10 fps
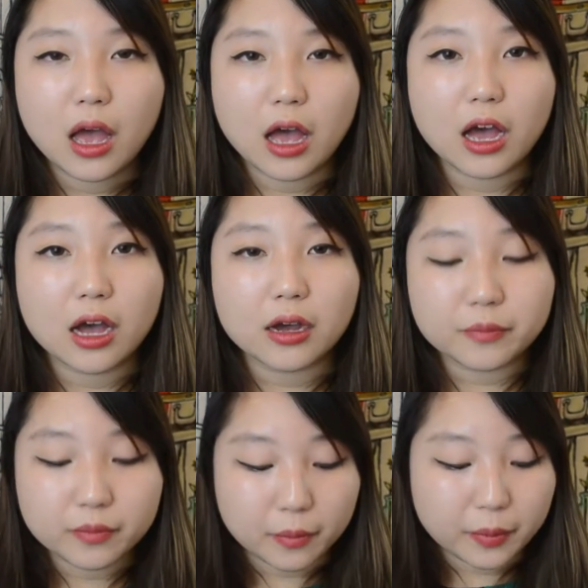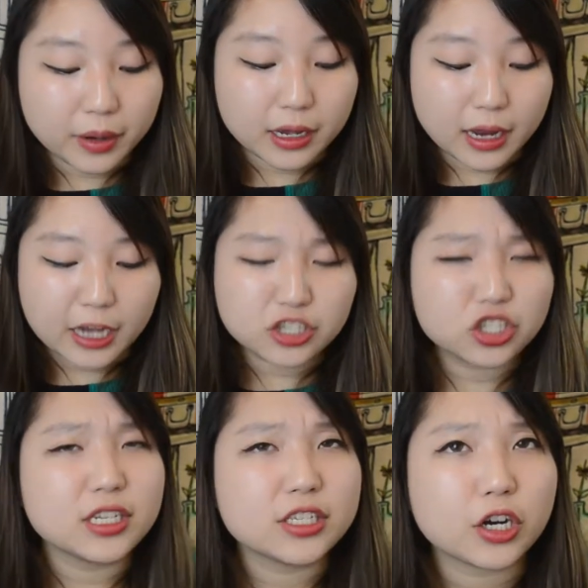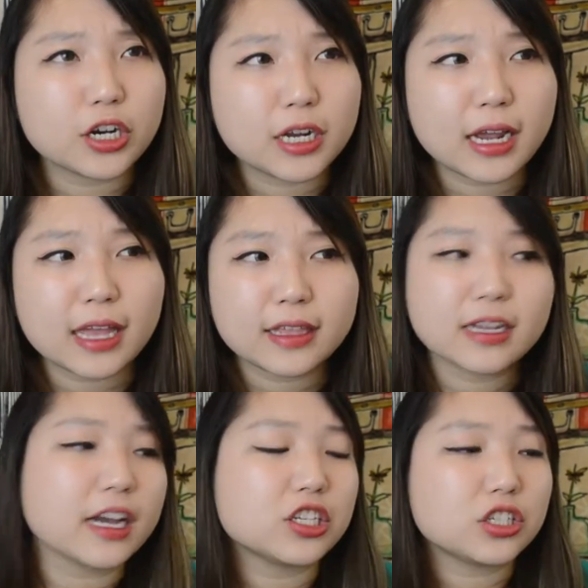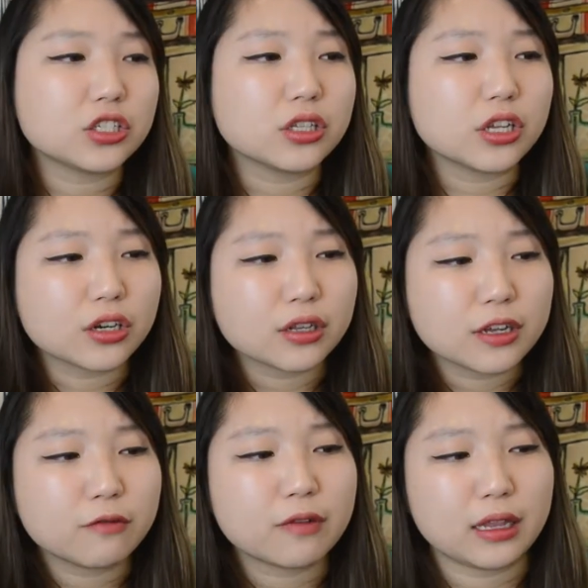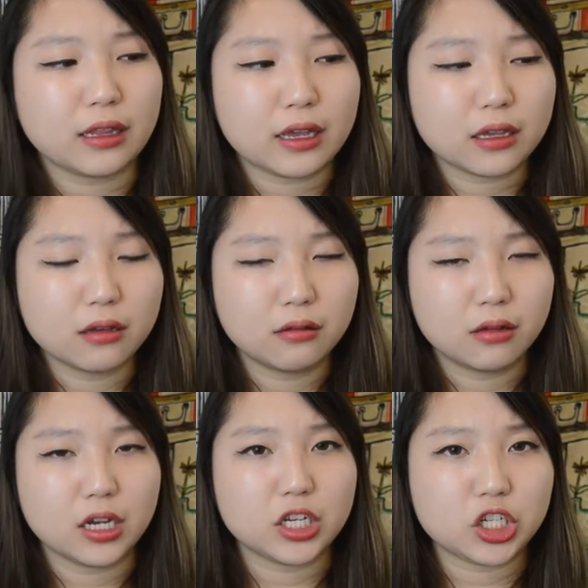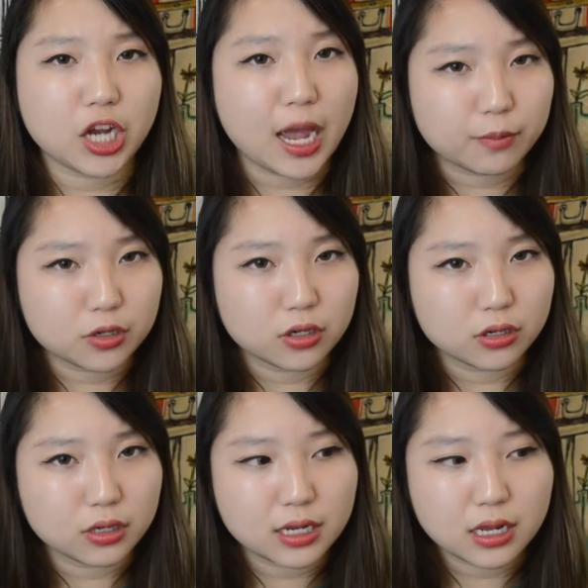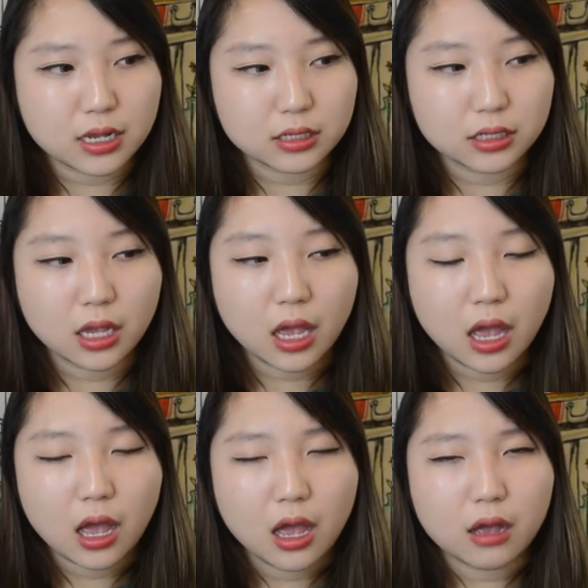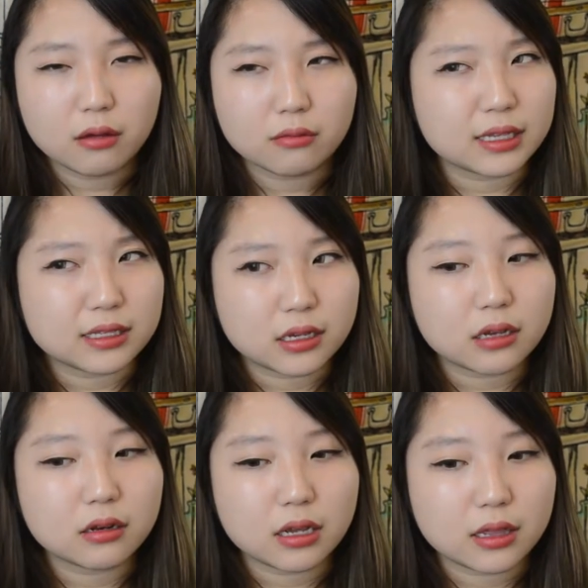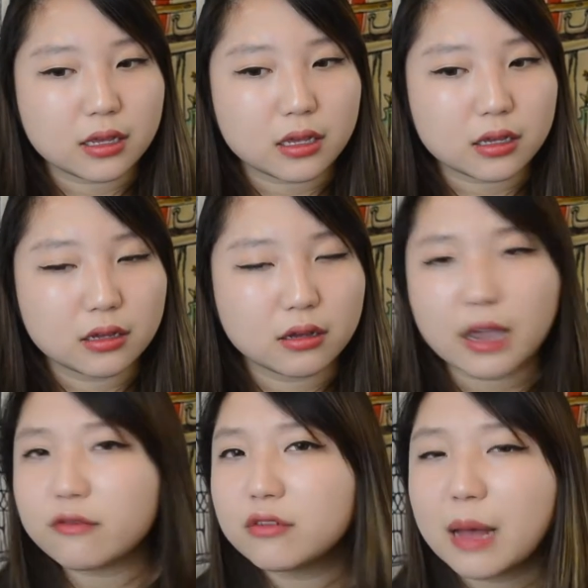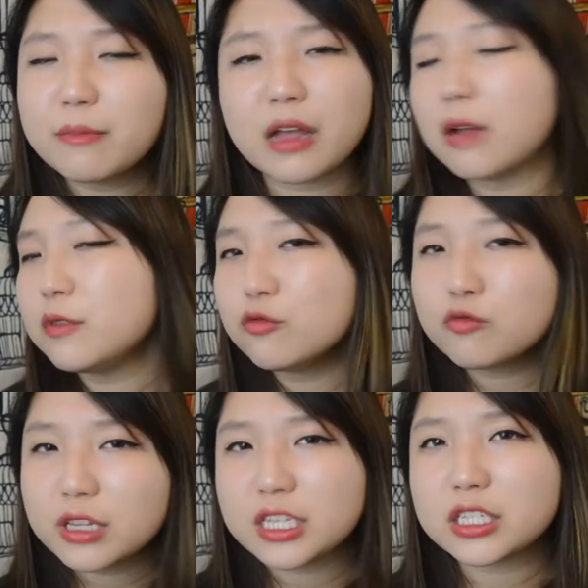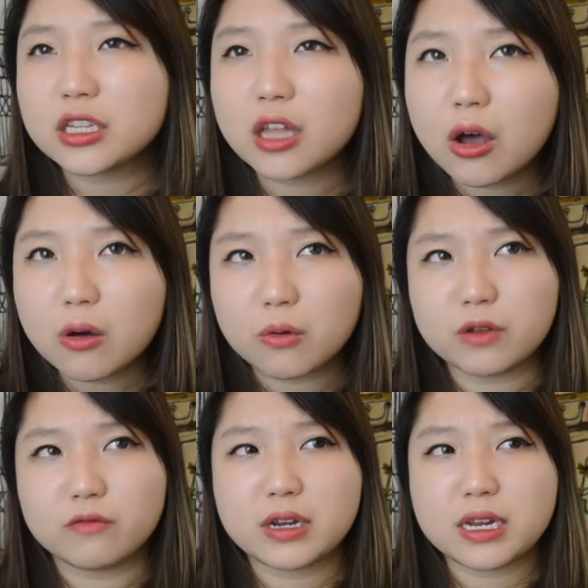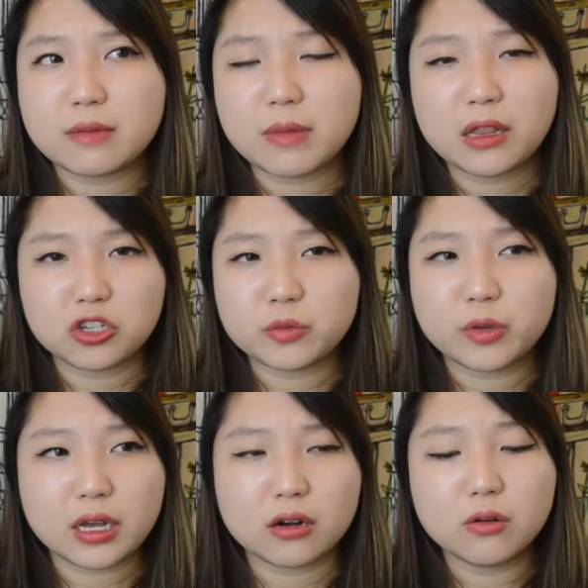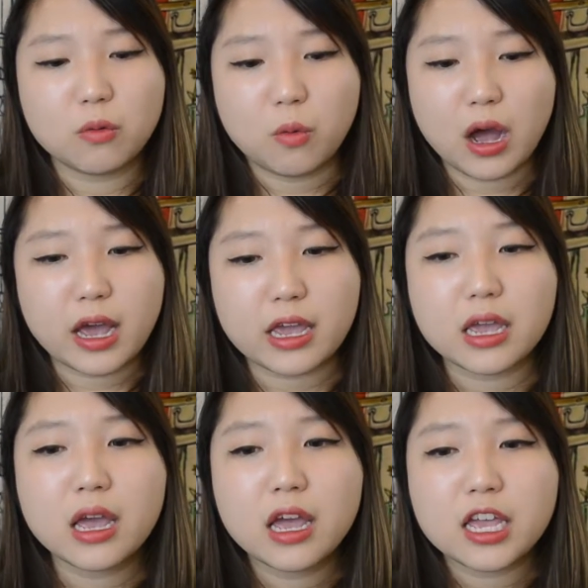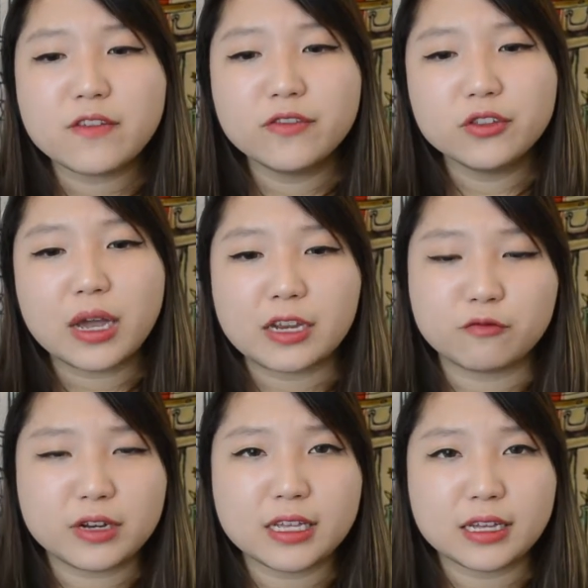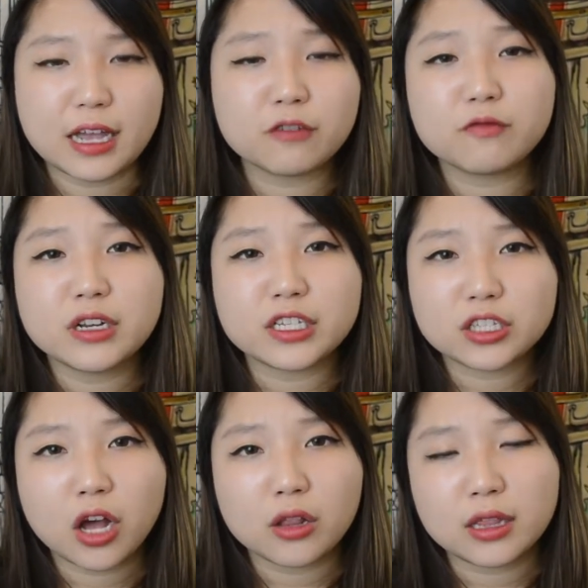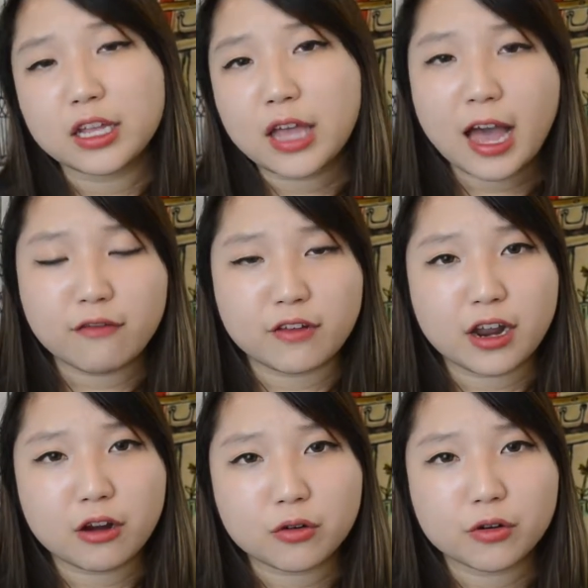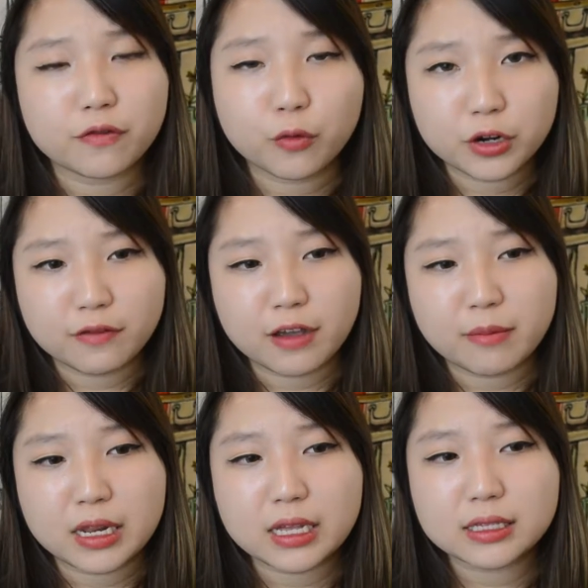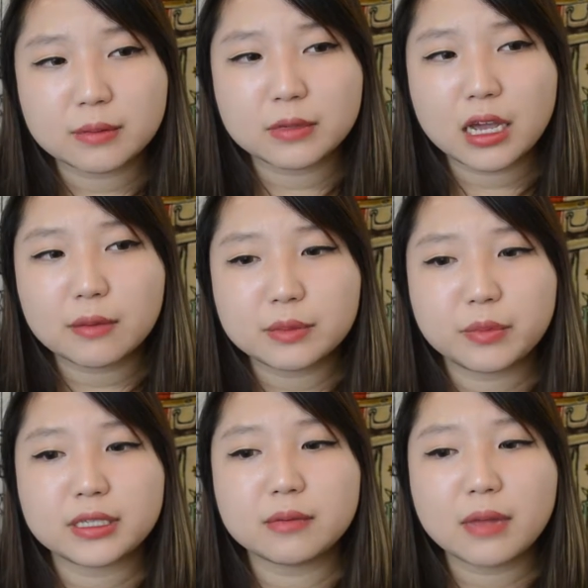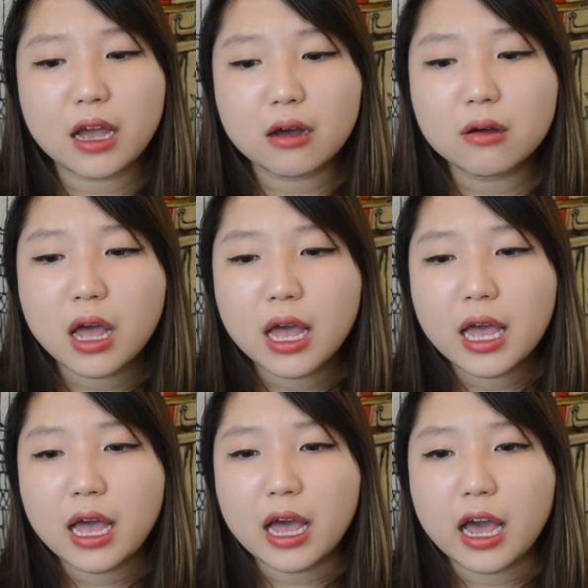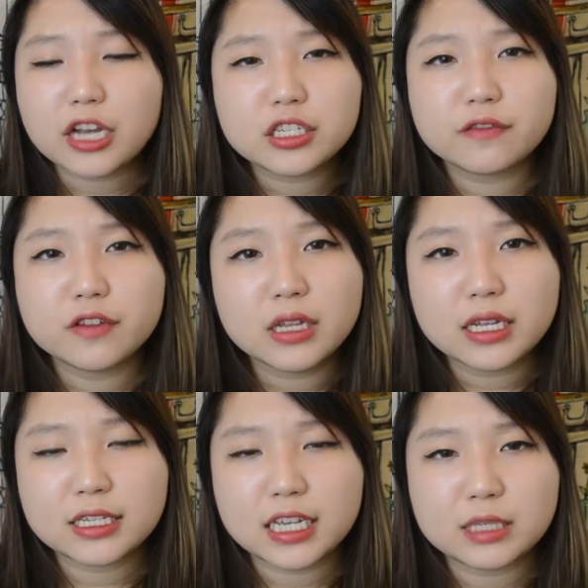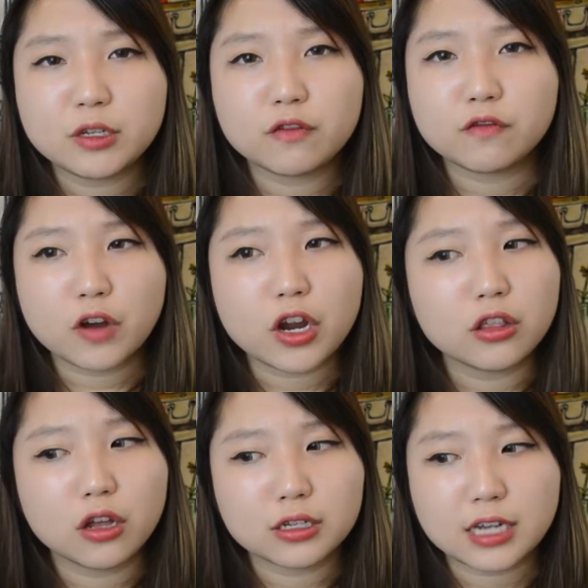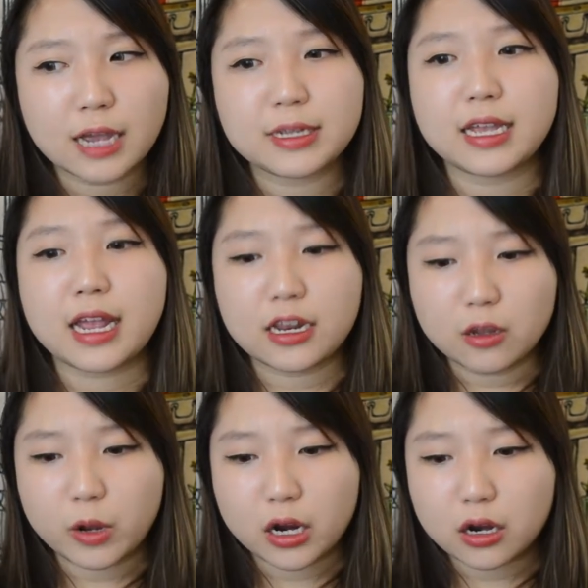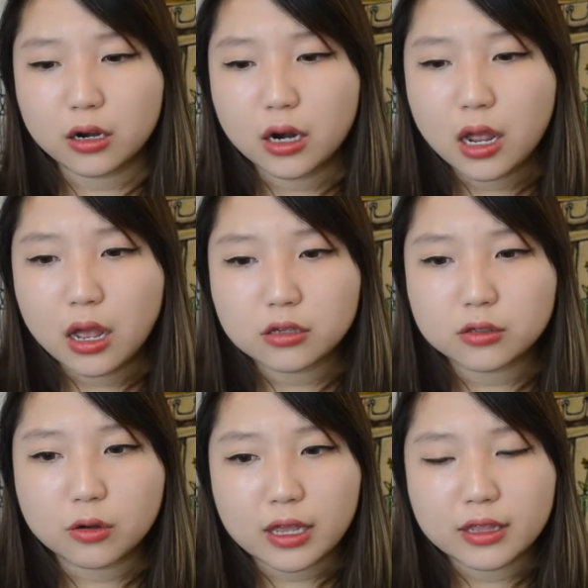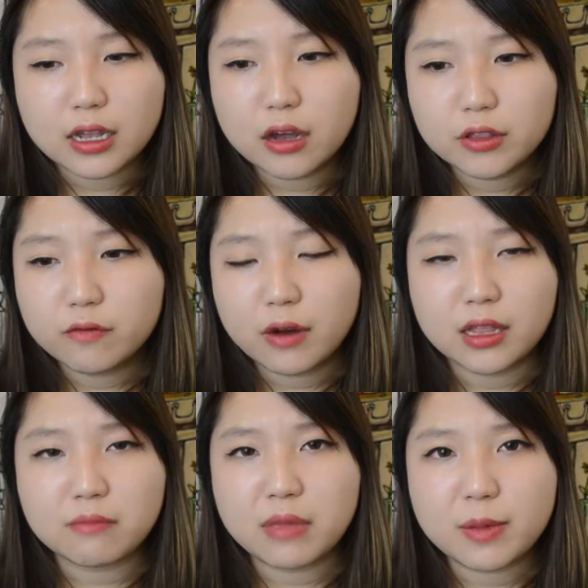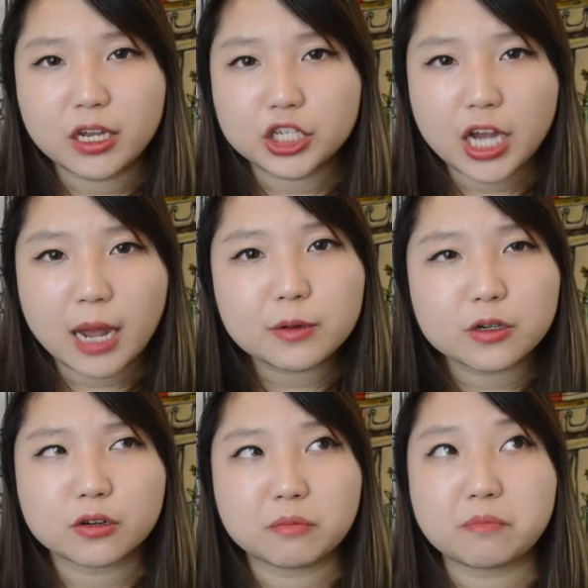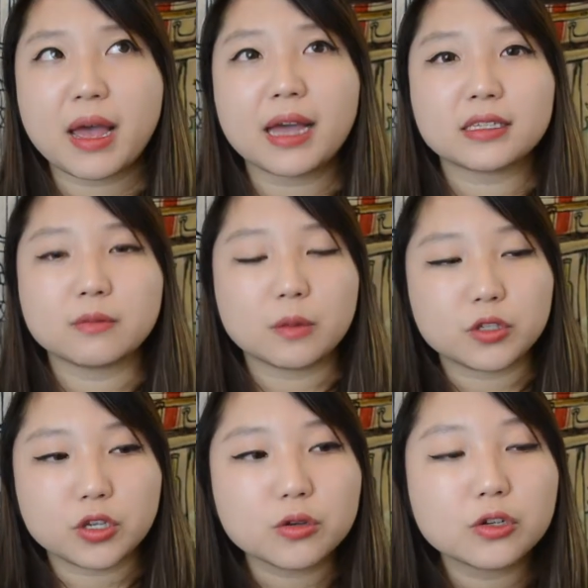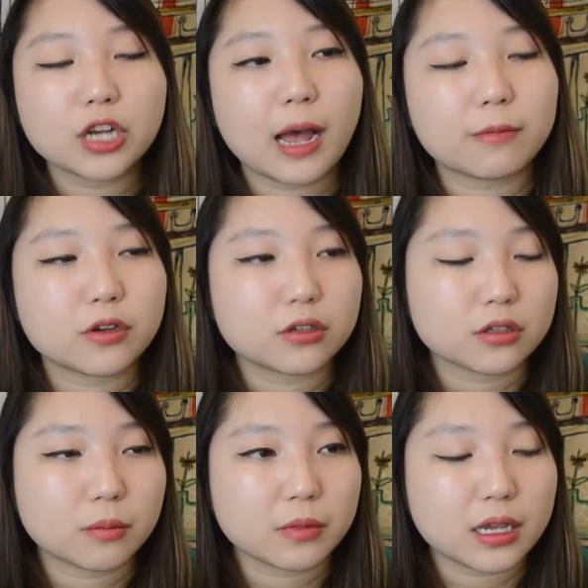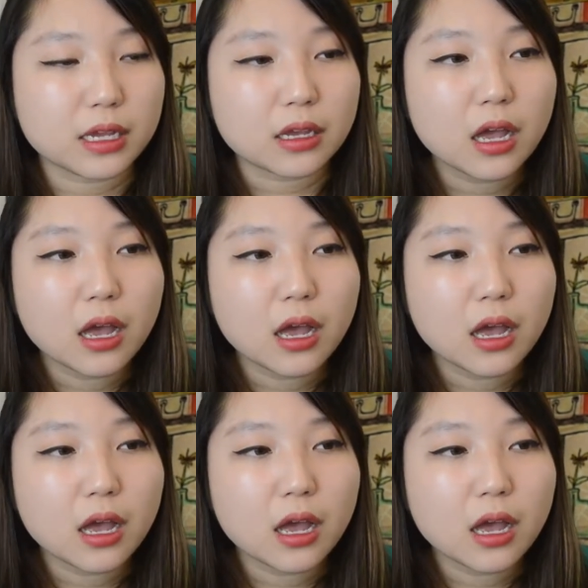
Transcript: Um, but I just started. I think I literally read like a chapter in it. That's it, I think. I, I'm, I'm just really slow in reading my lunch book. I don't know why. Even though I read, I can read a solid like half an hour or 45 minutes sometimes, but somehow I just feel like it takes me a very long time to get anywhere. So I think I only read like maybe a chapter, maximum two chapters or something.